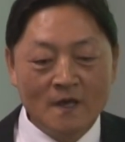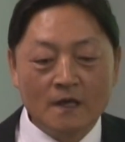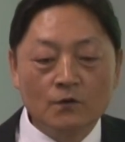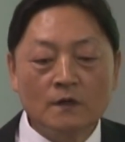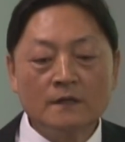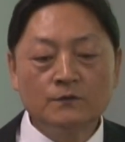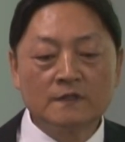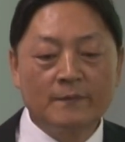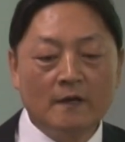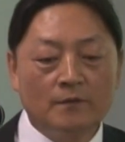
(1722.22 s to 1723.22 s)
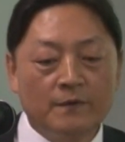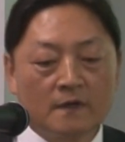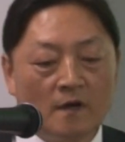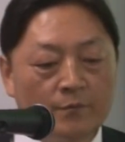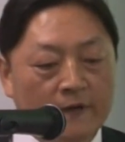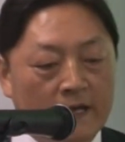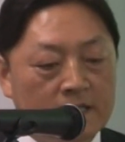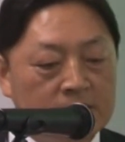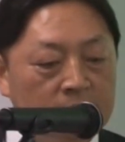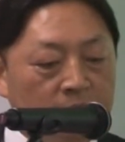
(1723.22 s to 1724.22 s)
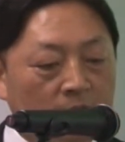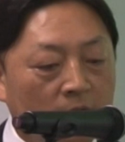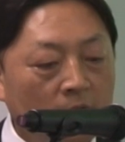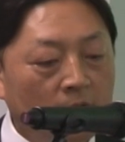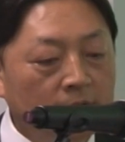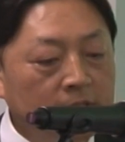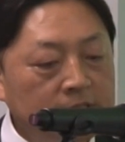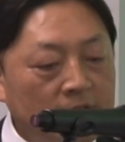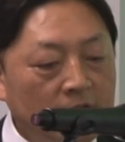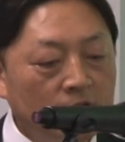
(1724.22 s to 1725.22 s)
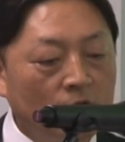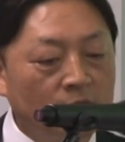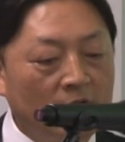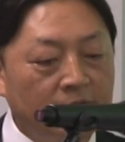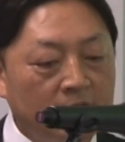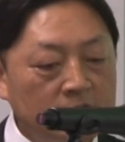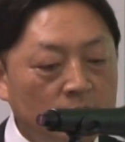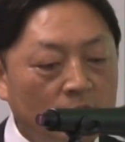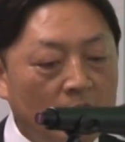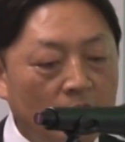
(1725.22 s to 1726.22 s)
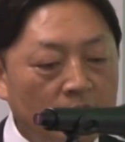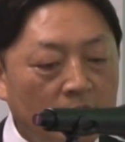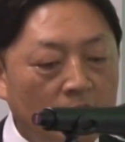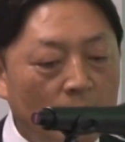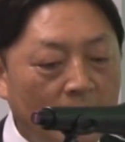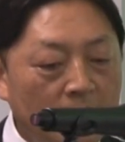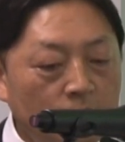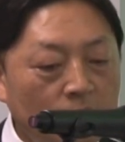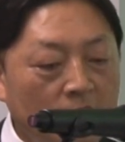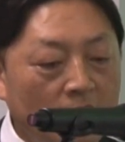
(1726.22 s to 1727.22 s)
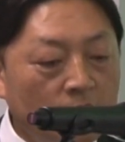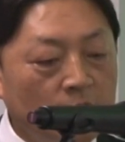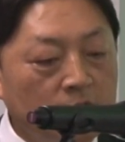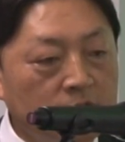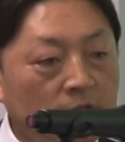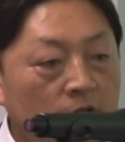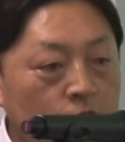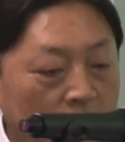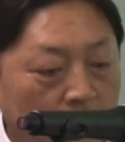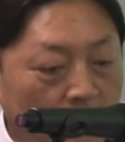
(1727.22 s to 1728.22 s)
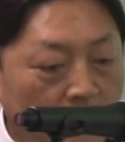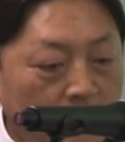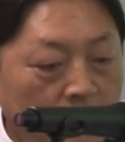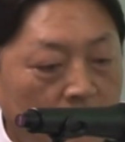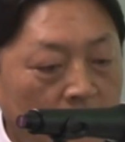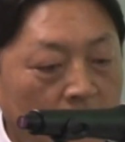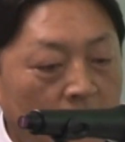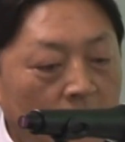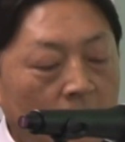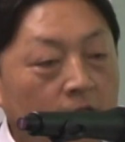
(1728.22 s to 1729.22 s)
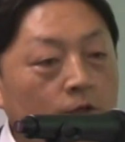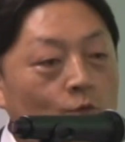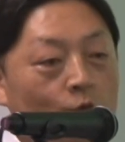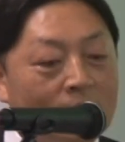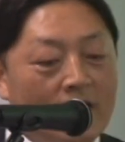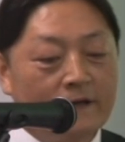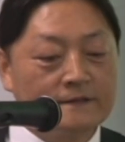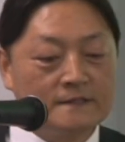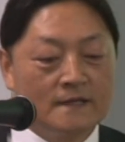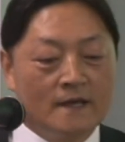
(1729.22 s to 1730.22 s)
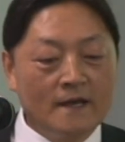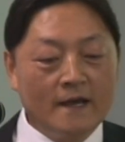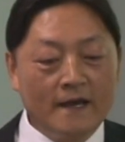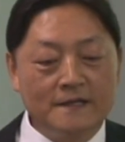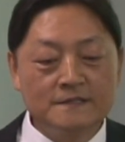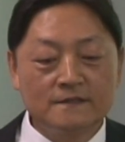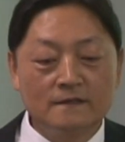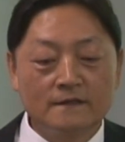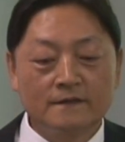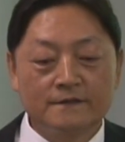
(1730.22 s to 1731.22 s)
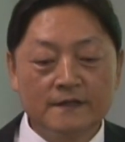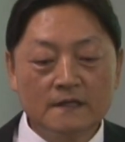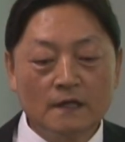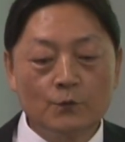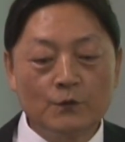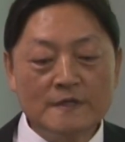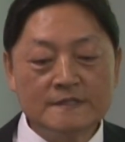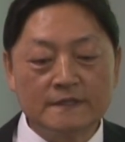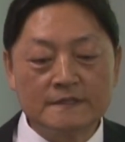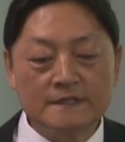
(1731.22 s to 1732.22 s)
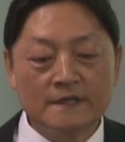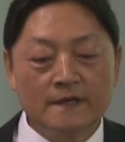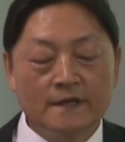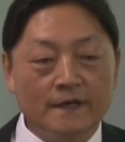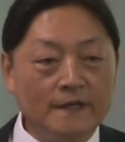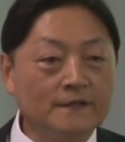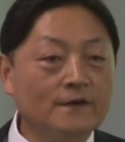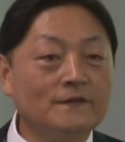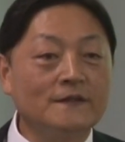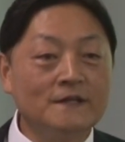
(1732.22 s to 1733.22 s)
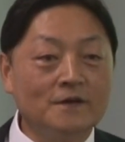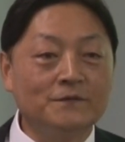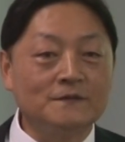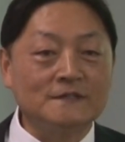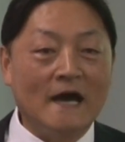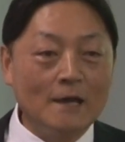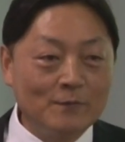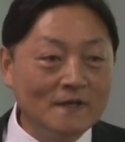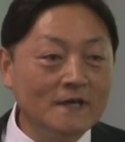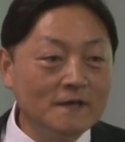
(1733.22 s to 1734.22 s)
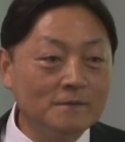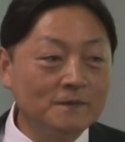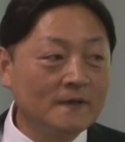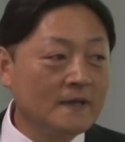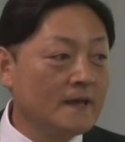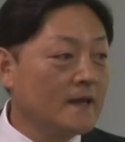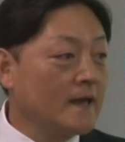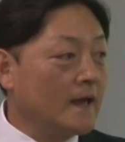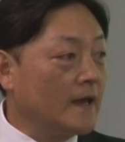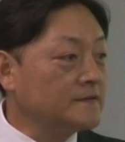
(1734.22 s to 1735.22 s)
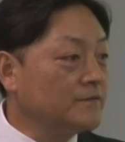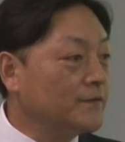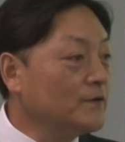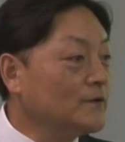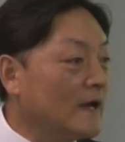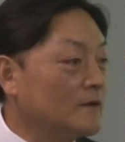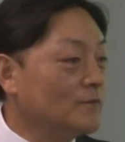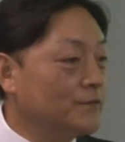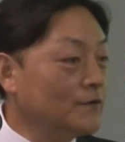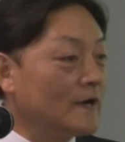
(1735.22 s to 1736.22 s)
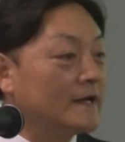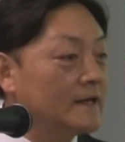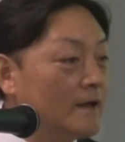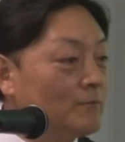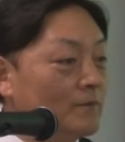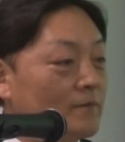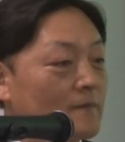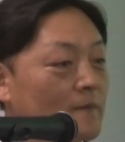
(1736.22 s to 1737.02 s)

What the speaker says: In order to develop a comprehensive understanding of the efficacy of grounding combined with acupuncture treatment, it requires additional clinical research in the near future. I believe as a VIM